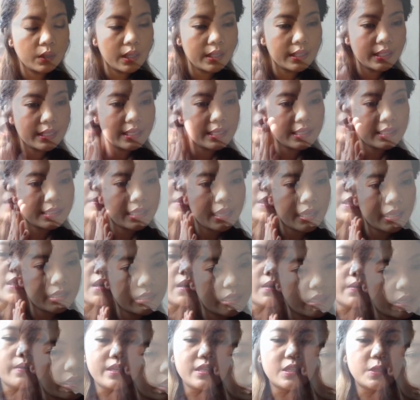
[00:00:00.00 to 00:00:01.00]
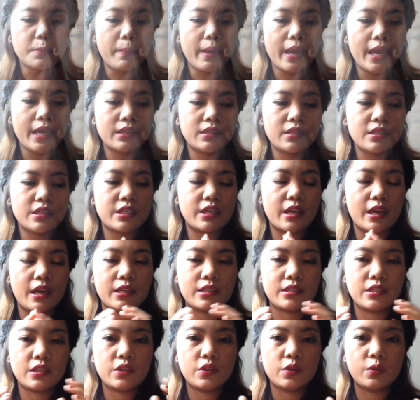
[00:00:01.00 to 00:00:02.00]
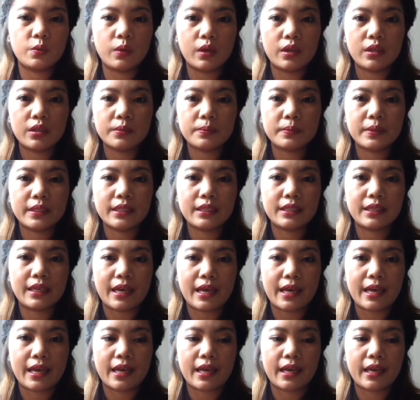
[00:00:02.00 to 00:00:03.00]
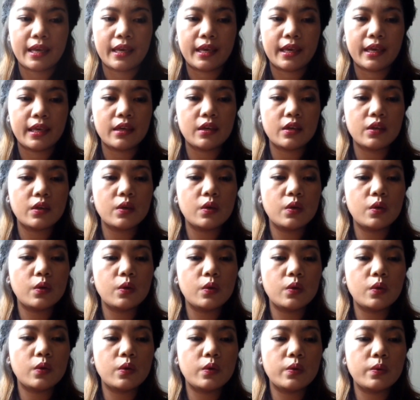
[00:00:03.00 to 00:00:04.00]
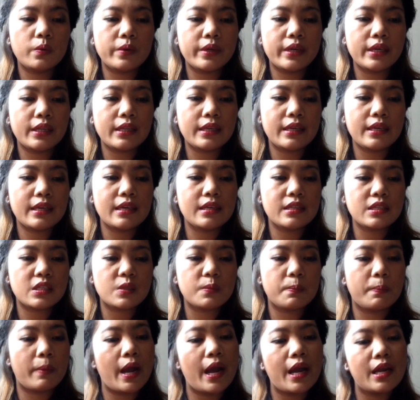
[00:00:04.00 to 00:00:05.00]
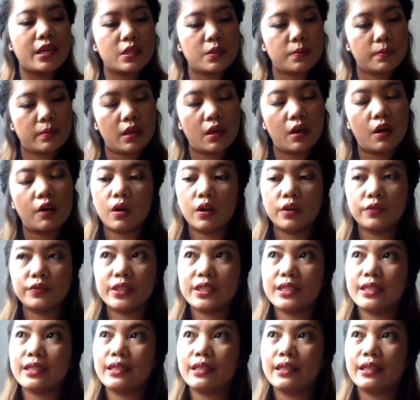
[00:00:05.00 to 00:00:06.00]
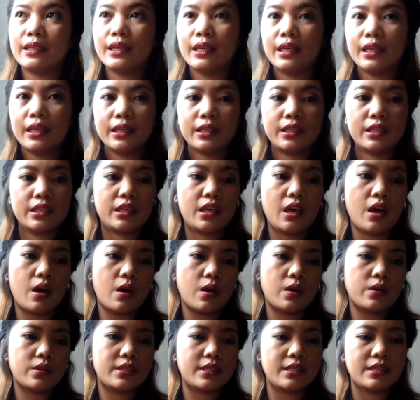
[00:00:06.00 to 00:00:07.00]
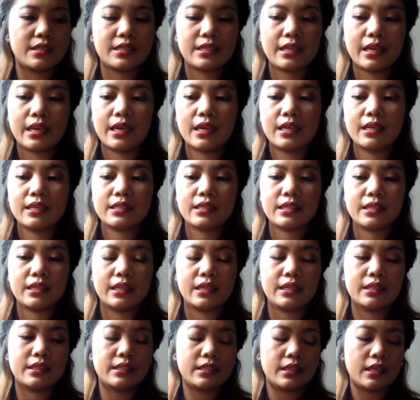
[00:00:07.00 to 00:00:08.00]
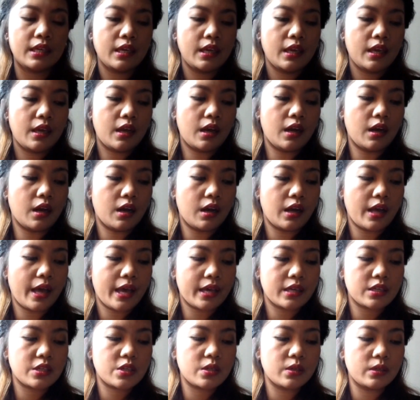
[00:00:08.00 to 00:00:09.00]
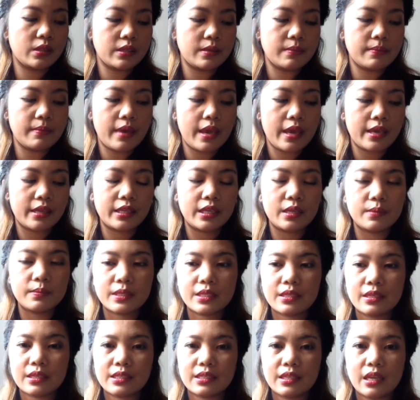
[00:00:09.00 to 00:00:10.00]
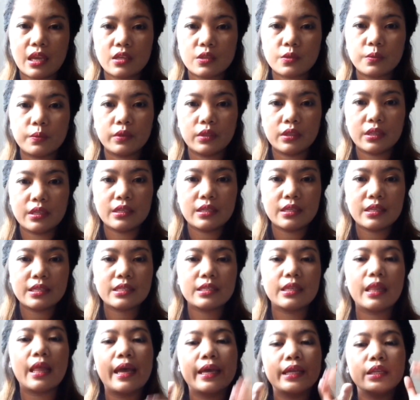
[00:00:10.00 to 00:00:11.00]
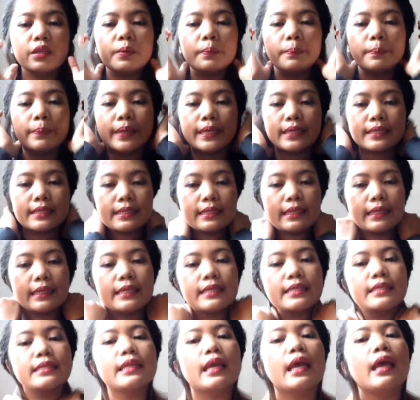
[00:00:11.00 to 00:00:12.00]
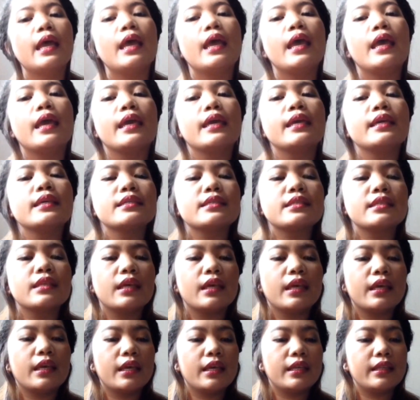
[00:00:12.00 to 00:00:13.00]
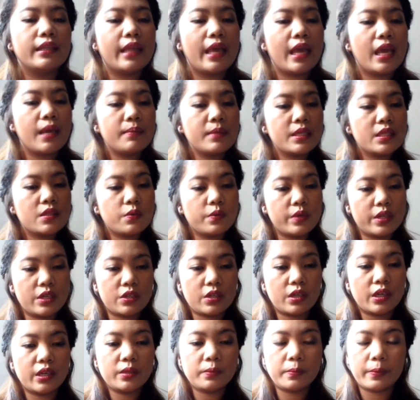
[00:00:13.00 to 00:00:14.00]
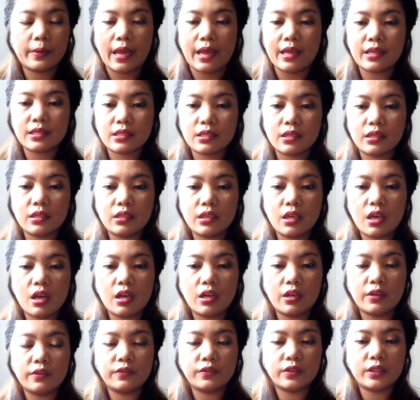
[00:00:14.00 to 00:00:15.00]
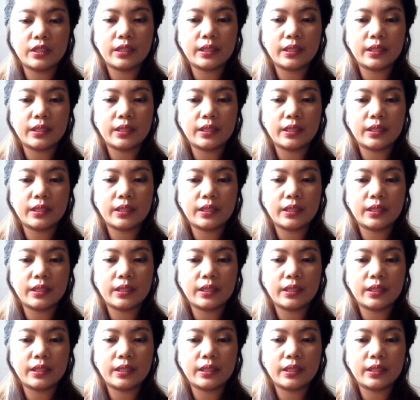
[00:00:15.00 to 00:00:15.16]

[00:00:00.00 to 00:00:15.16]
and I am so inspired to share to you one of the guy who really inspires me of the codes and sayings that actually made him successful in his line of business. His name is Richard Branson of